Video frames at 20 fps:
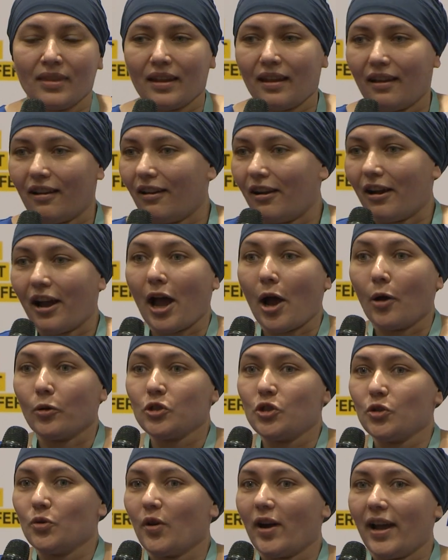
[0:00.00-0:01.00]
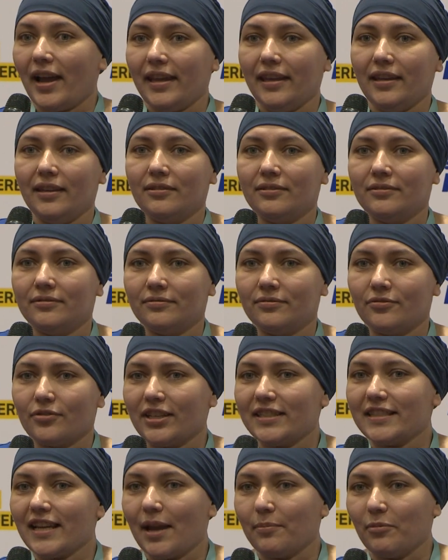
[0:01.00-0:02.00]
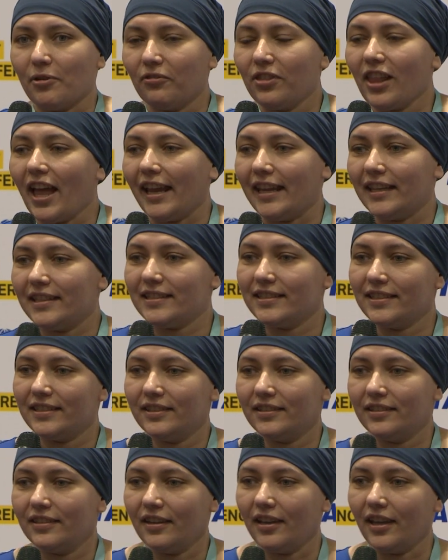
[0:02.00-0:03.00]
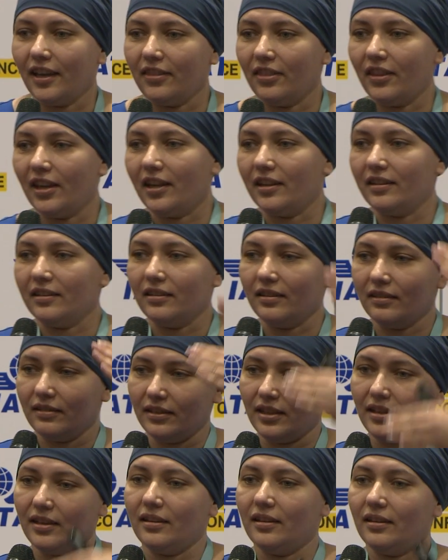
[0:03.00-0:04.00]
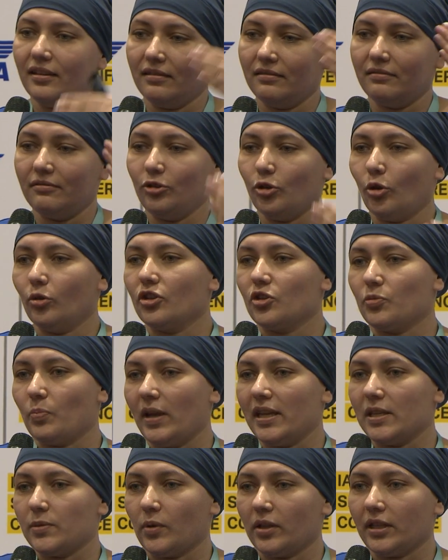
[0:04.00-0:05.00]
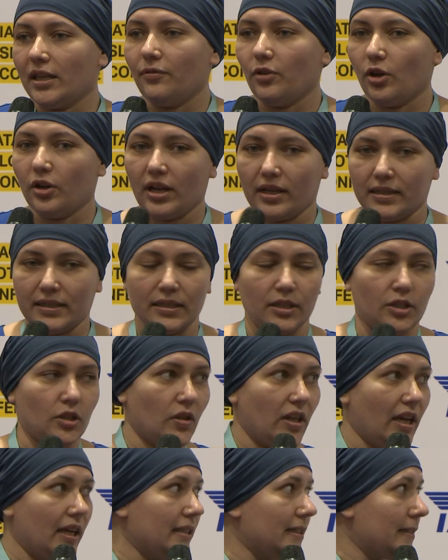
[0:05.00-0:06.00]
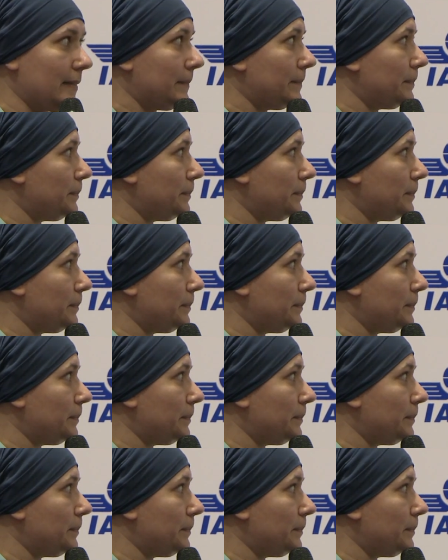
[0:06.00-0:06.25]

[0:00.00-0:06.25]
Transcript: how do I retime a flight? And then the knowledge base will give you an answer to that.